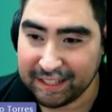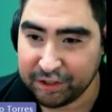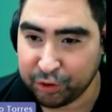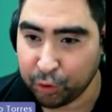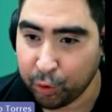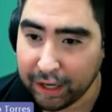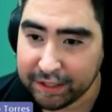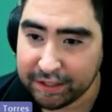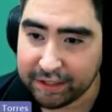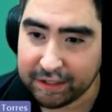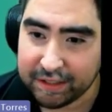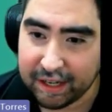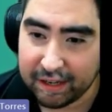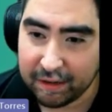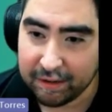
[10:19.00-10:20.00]
essential
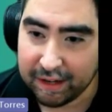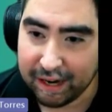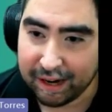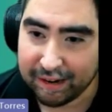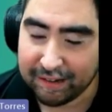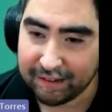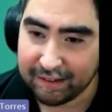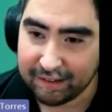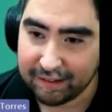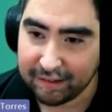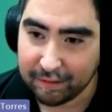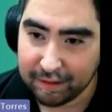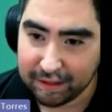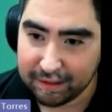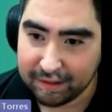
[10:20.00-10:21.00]
questions that you can ask the
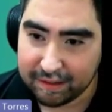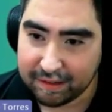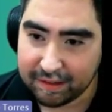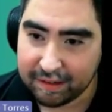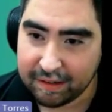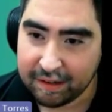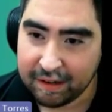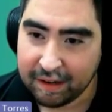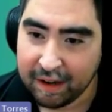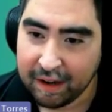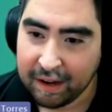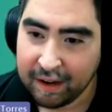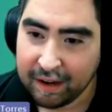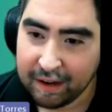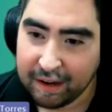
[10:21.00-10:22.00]
students
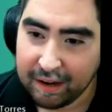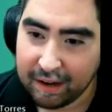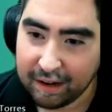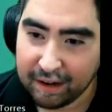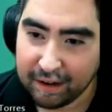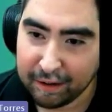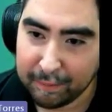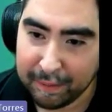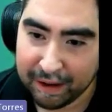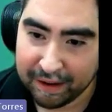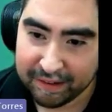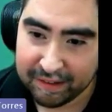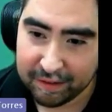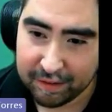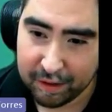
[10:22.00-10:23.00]

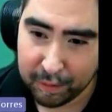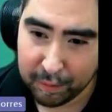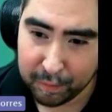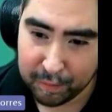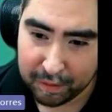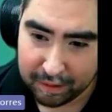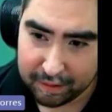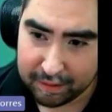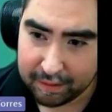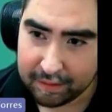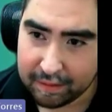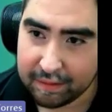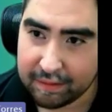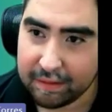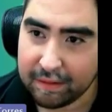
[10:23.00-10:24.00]
as you go
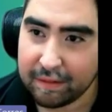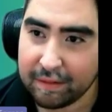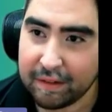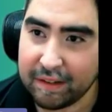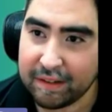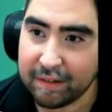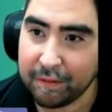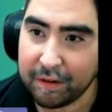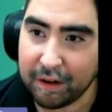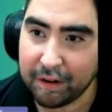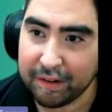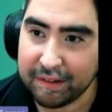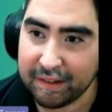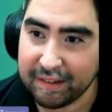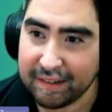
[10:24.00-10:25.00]
on. Let's see, what
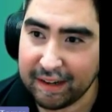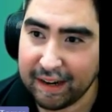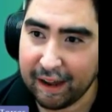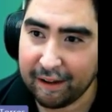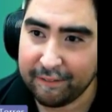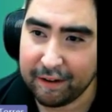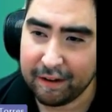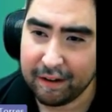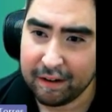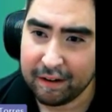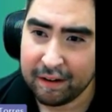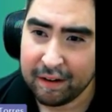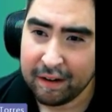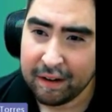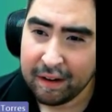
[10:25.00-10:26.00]
else does it have here?
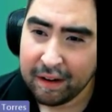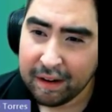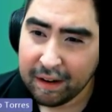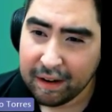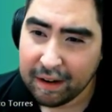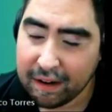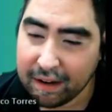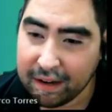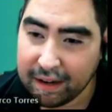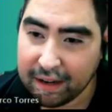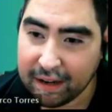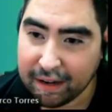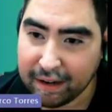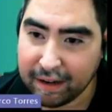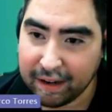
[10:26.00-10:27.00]

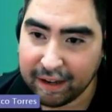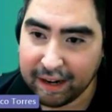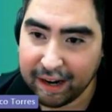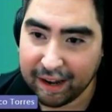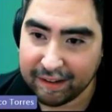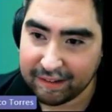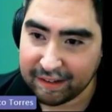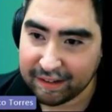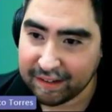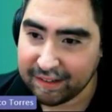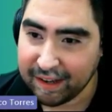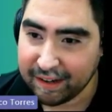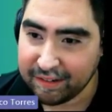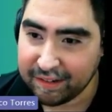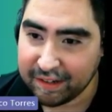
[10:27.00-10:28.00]
It has an
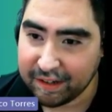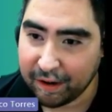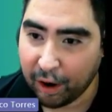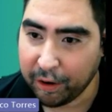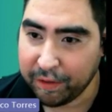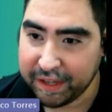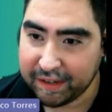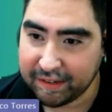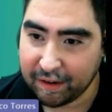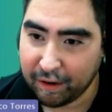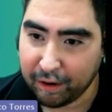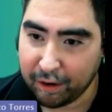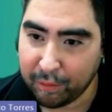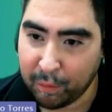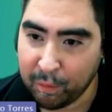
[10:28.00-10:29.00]
extension here. Oh, these
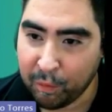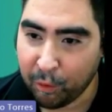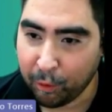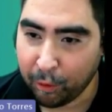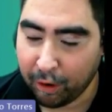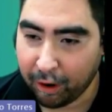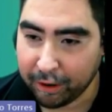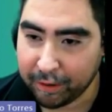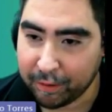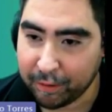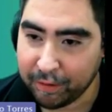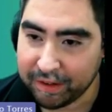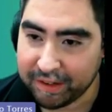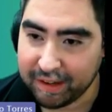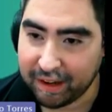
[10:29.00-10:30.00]
are more
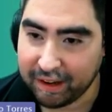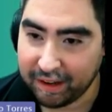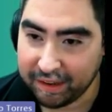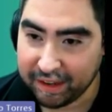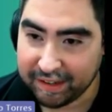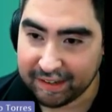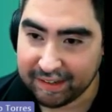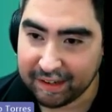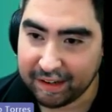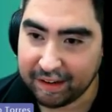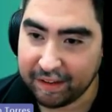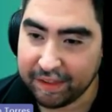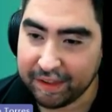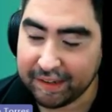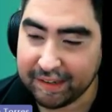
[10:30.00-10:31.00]
articles. This is
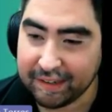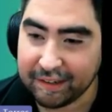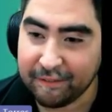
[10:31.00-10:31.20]
a